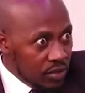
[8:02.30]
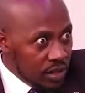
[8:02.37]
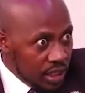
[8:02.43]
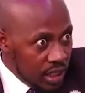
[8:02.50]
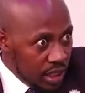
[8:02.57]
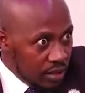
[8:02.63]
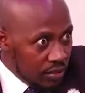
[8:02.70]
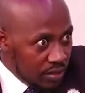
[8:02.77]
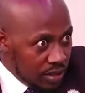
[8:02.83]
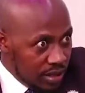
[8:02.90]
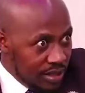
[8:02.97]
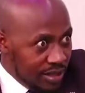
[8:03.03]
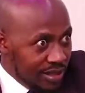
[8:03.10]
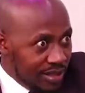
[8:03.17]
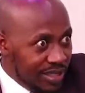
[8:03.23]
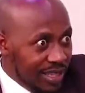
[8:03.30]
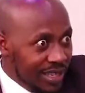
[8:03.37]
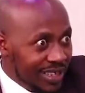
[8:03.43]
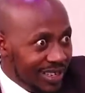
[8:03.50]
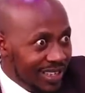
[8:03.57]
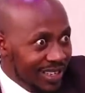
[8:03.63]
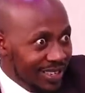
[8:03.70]
to deal with the
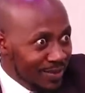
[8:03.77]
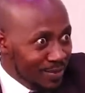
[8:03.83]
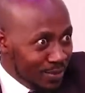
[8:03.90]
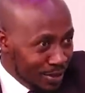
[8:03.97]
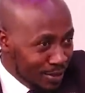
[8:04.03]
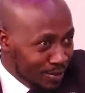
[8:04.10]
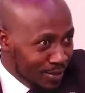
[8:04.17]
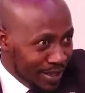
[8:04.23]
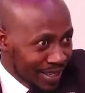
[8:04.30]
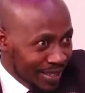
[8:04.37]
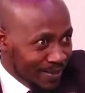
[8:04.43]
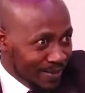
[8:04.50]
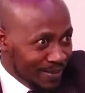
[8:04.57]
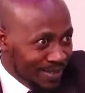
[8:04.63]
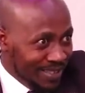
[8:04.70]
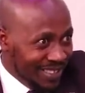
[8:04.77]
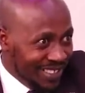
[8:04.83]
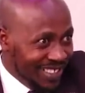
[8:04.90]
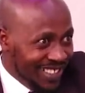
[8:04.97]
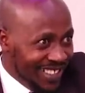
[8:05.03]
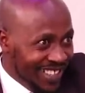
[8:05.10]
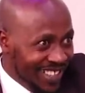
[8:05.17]
real problem.
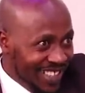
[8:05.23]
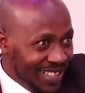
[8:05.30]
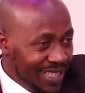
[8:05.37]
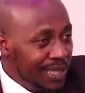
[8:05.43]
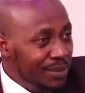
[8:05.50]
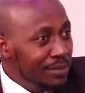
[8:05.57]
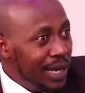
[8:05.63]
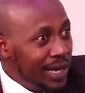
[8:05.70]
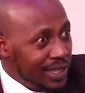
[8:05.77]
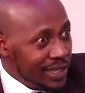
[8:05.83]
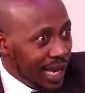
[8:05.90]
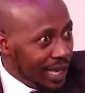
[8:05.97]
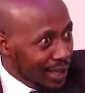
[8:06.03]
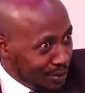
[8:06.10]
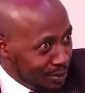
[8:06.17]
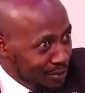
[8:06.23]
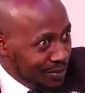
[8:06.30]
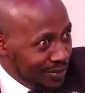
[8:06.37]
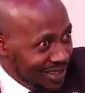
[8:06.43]
They buy time.